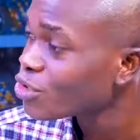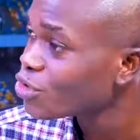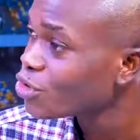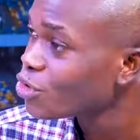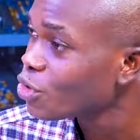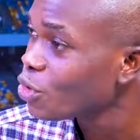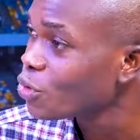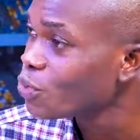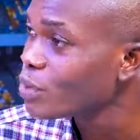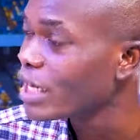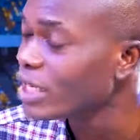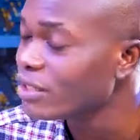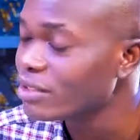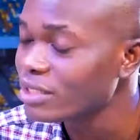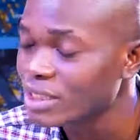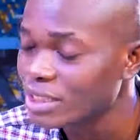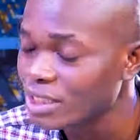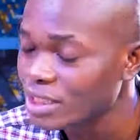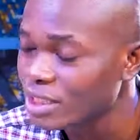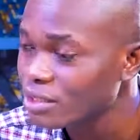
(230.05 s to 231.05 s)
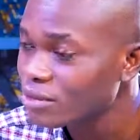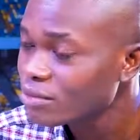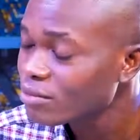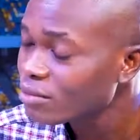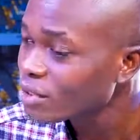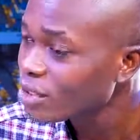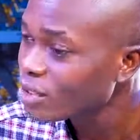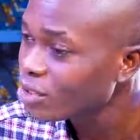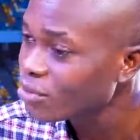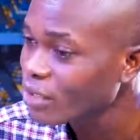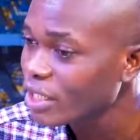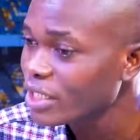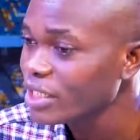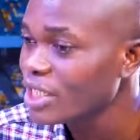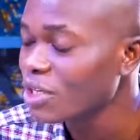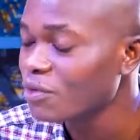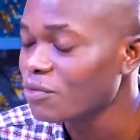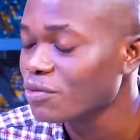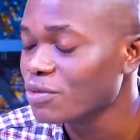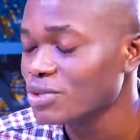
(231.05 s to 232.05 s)
You know, wearing the Red
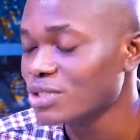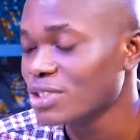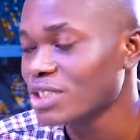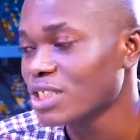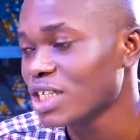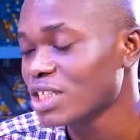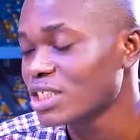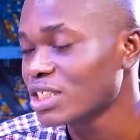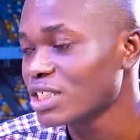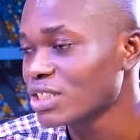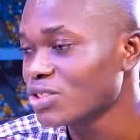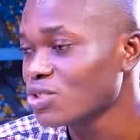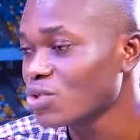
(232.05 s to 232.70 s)
Devils jersey.